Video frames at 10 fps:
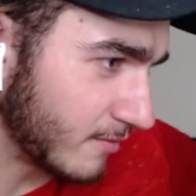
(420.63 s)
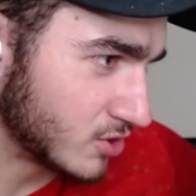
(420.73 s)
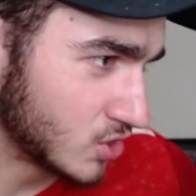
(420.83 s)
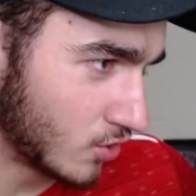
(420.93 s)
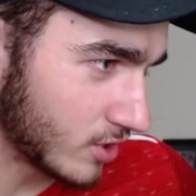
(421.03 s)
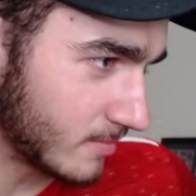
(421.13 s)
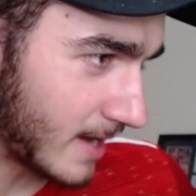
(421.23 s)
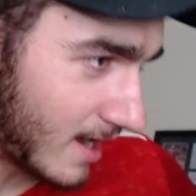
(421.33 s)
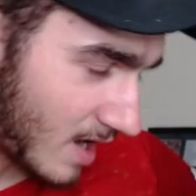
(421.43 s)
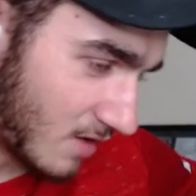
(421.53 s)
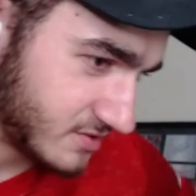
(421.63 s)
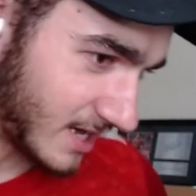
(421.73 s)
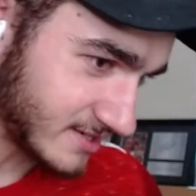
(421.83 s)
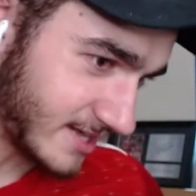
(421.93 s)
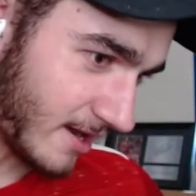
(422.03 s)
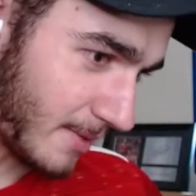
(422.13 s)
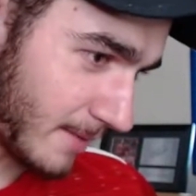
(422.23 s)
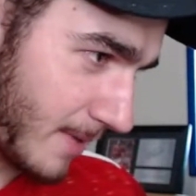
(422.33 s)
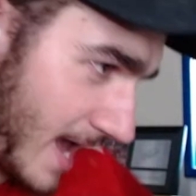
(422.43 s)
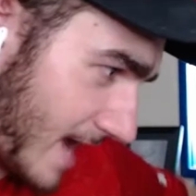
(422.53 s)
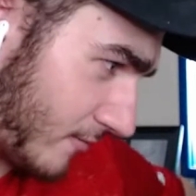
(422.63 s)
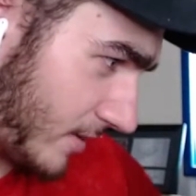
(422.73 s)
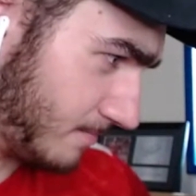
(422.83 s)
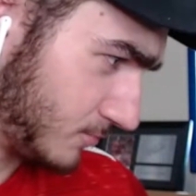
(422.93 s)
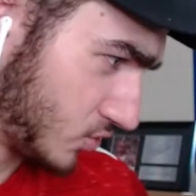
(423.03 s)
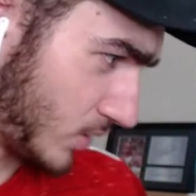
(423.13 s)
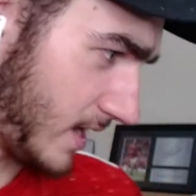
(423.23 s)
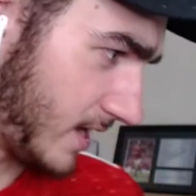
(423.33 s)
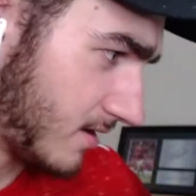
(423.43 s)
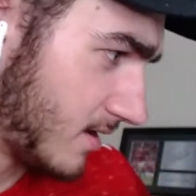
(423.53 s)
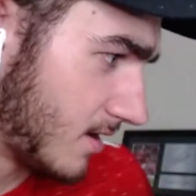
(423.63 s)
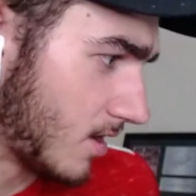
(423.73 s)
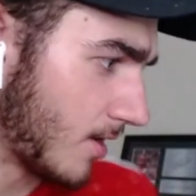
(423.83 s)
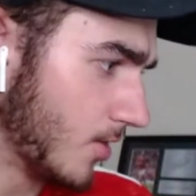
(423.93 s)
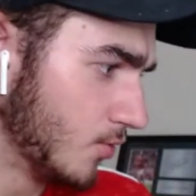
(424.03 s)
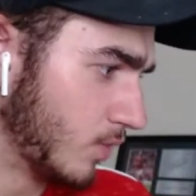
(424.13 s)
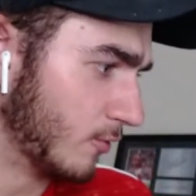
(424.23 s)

we're talking about obviously our centre-back pairing between who will